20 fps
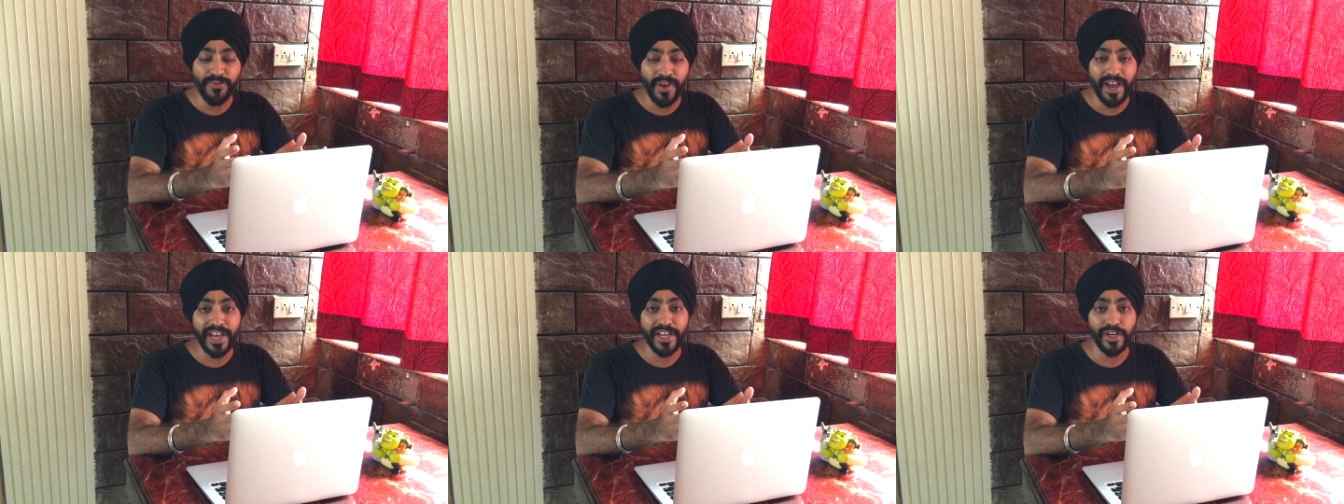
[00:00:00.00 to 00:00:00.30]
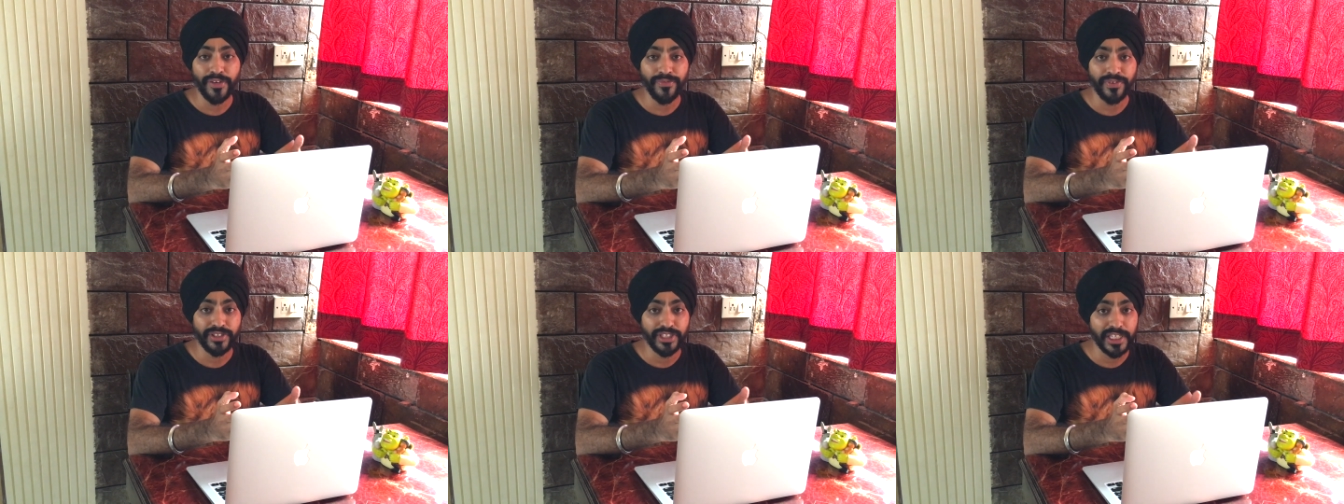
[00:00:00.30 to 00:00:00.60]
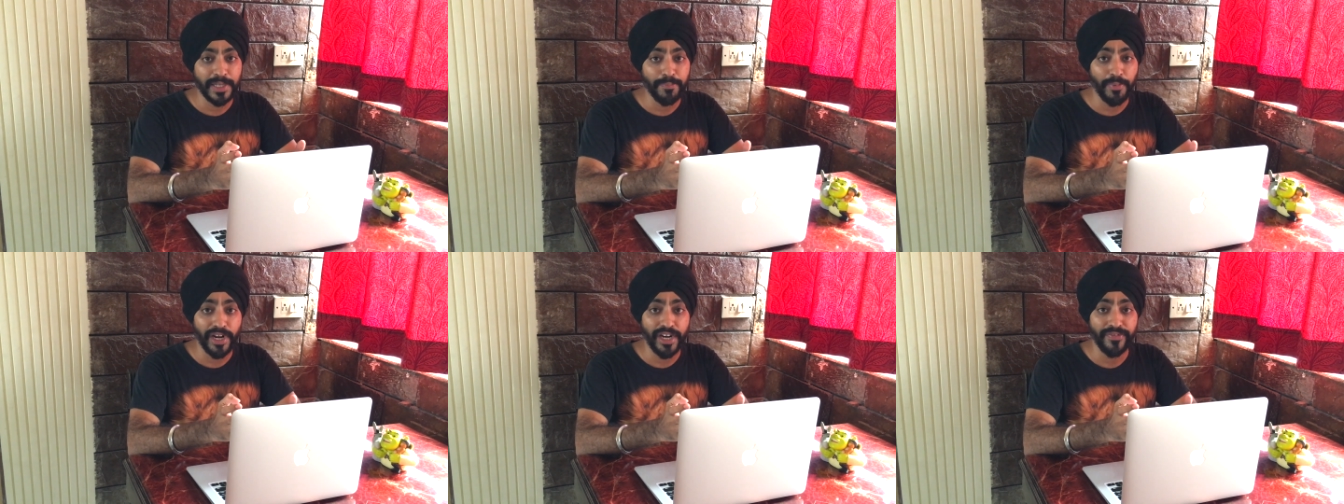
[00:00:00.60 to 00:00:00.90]
a fan of a
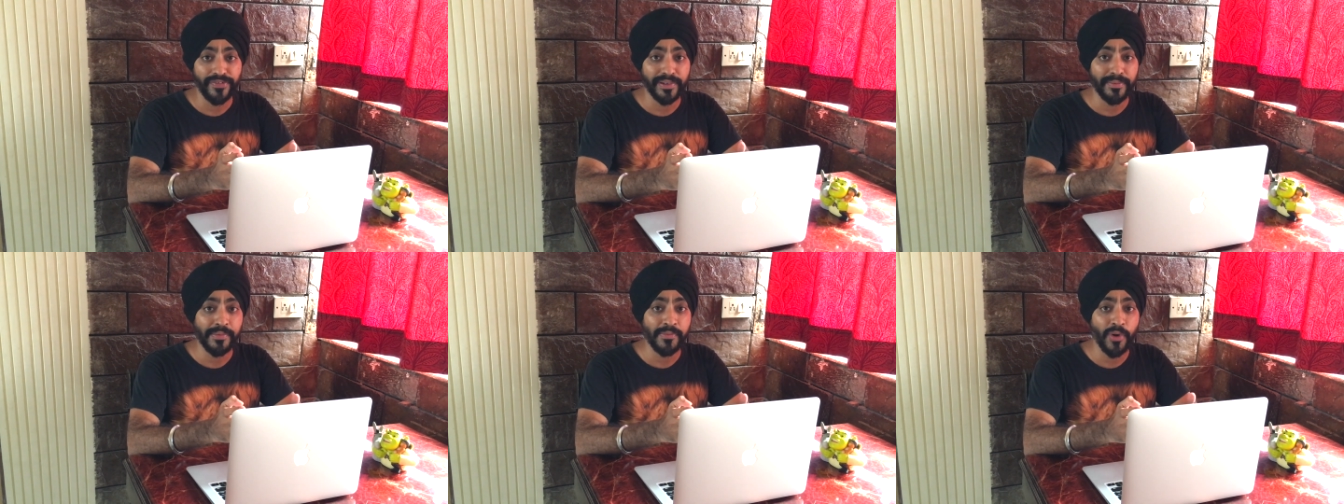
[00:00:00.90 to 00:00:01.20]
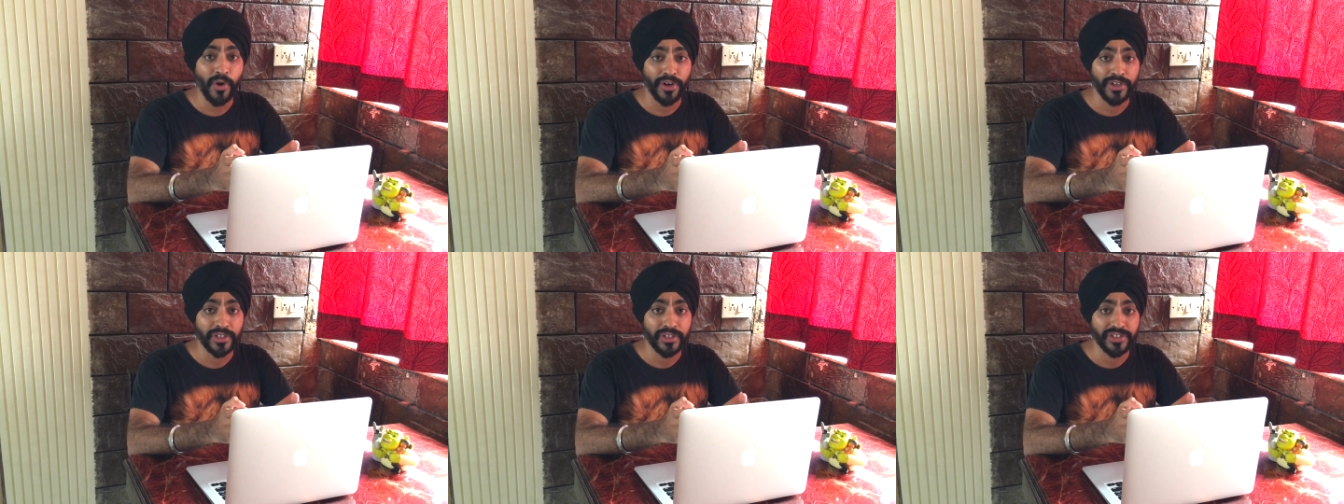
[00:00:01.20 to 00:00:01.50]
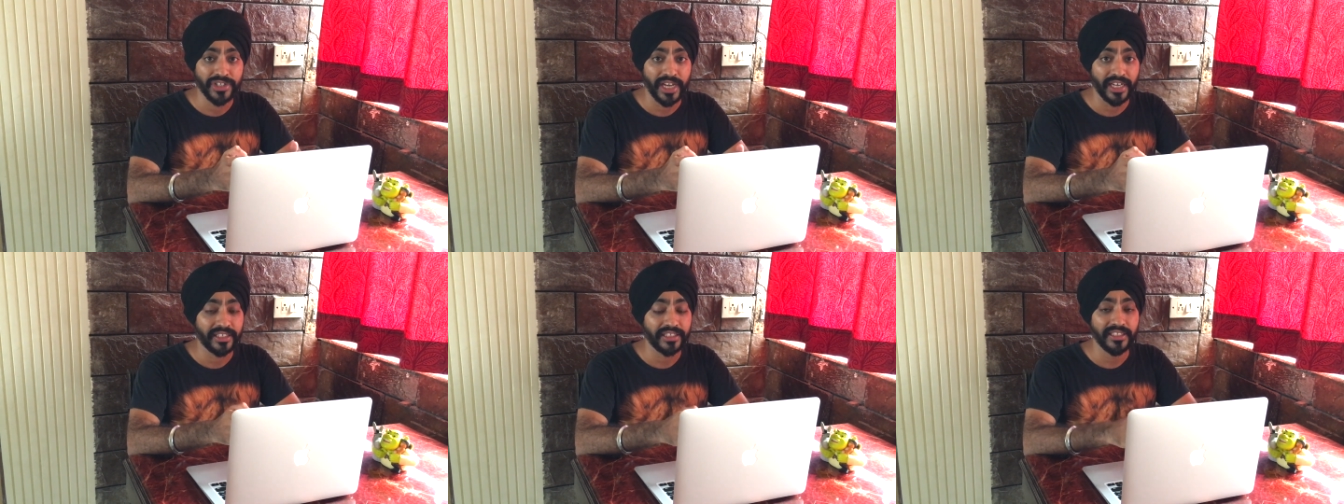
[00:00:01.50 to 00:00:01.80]
3.5mm
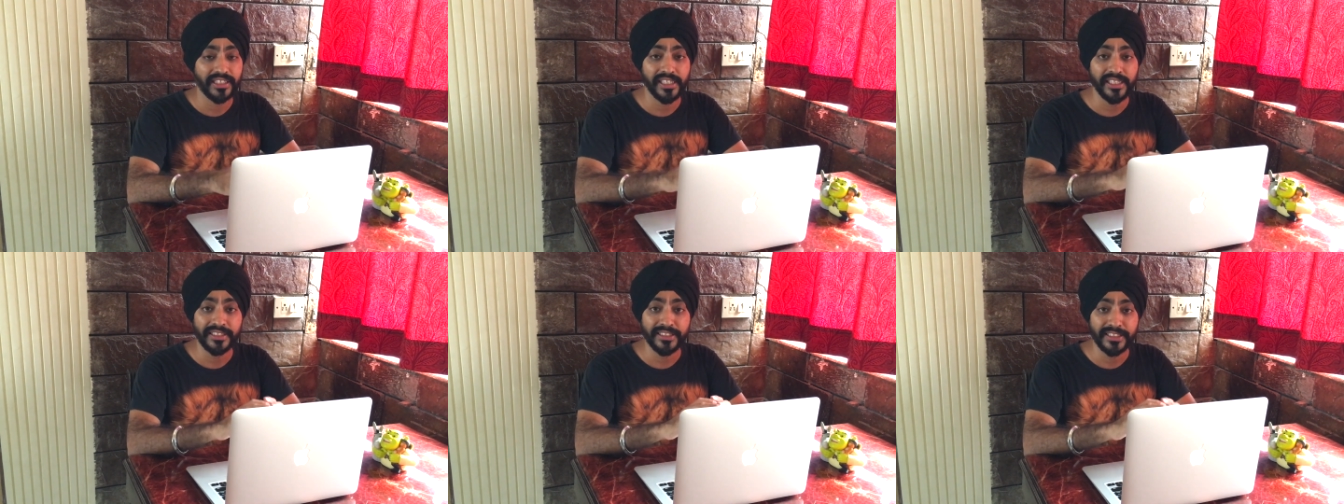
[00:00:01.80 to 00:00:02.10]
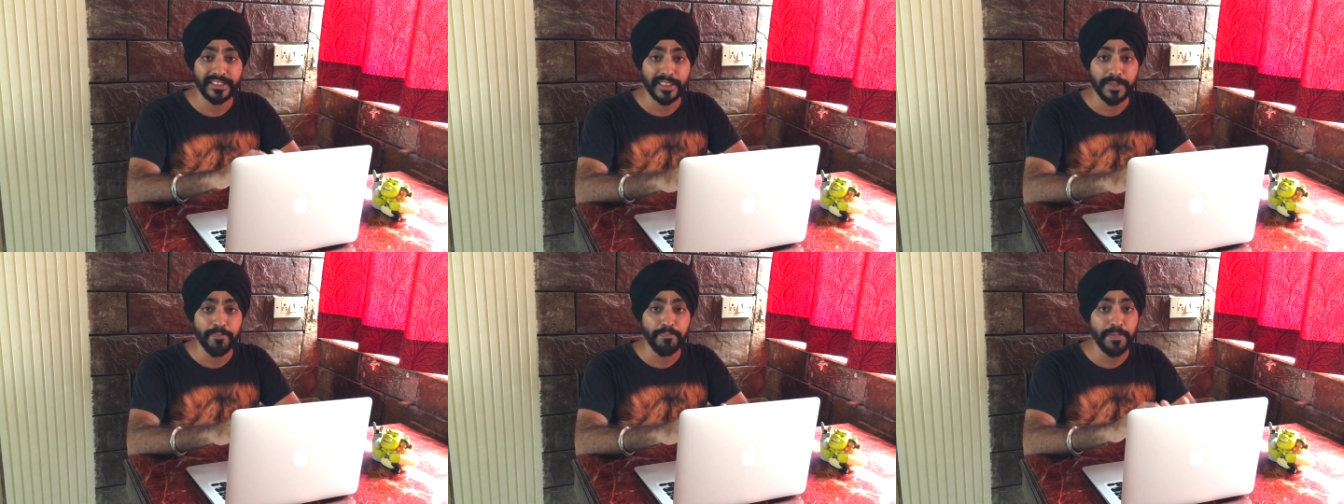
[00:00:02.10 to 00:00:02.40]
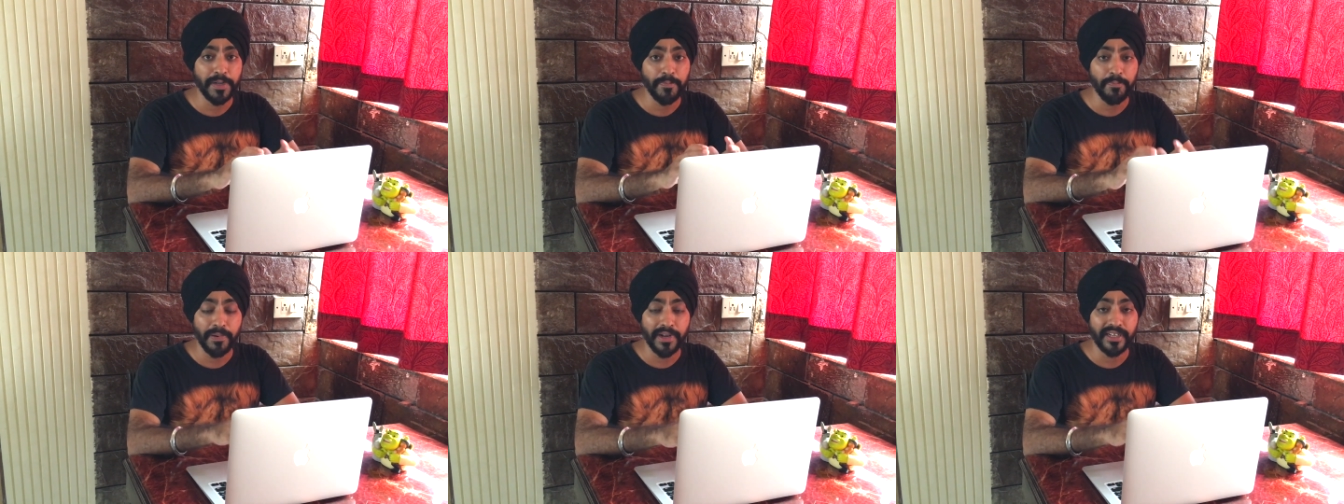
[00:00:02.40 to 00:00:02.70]
audio jack. It's
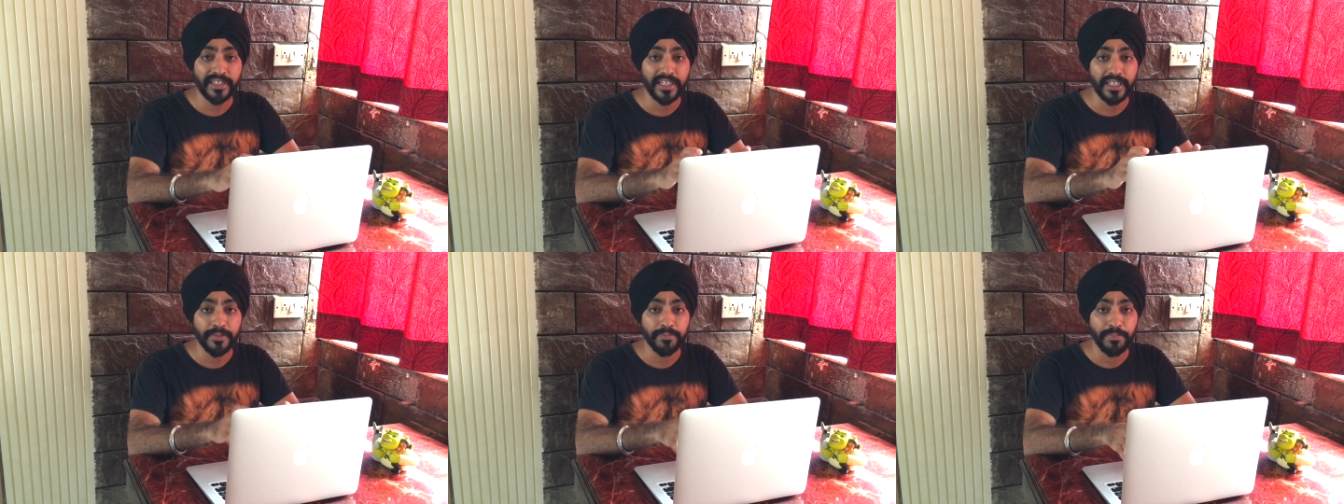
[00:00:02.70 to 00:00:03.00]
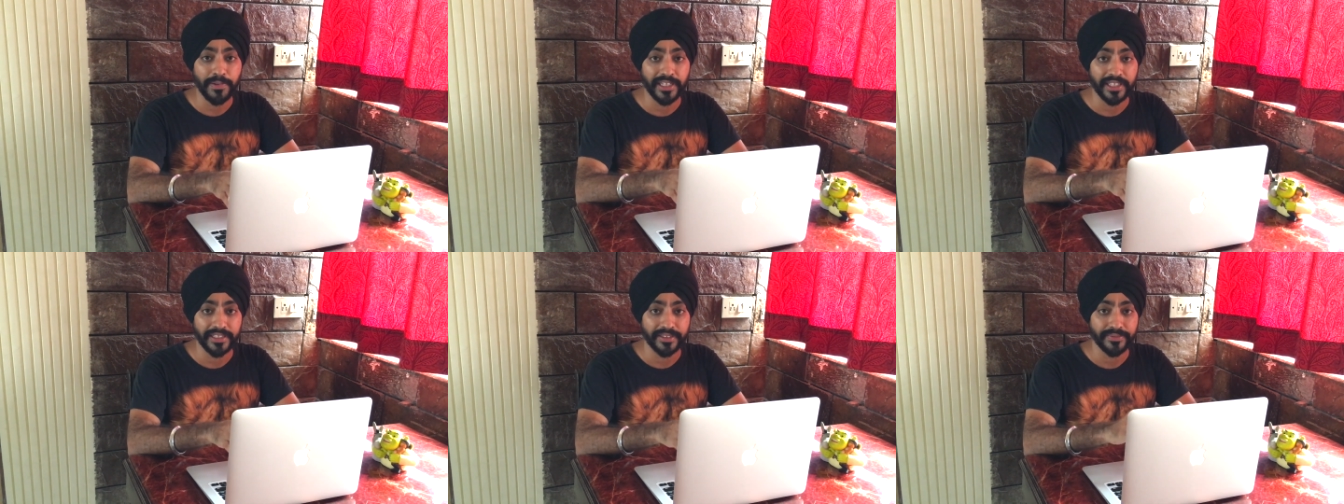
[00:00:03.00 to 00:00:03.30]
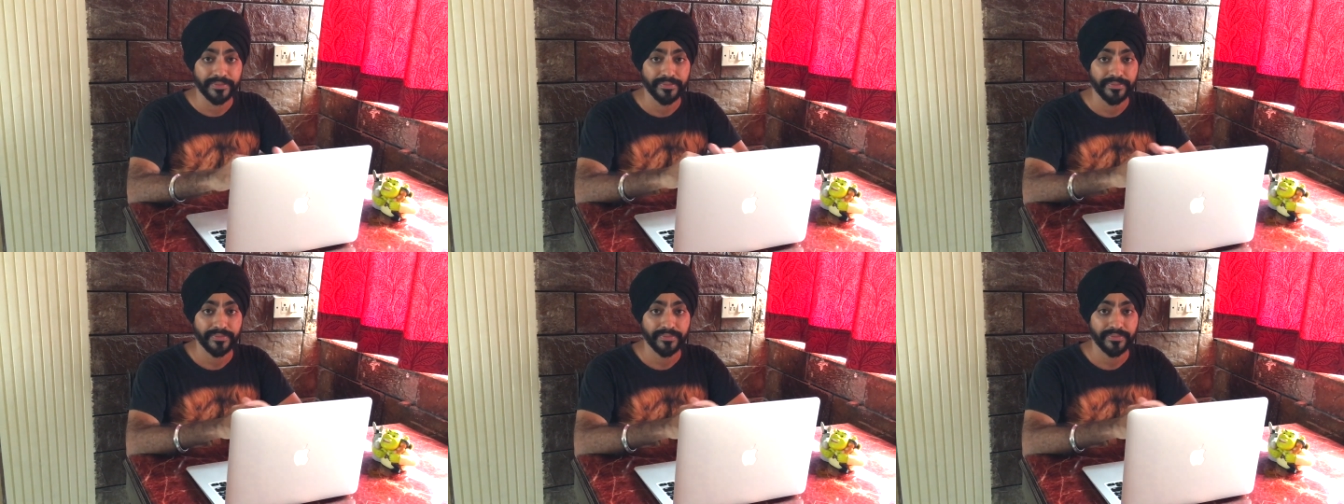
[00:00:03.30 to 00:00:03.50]
simple plug and play.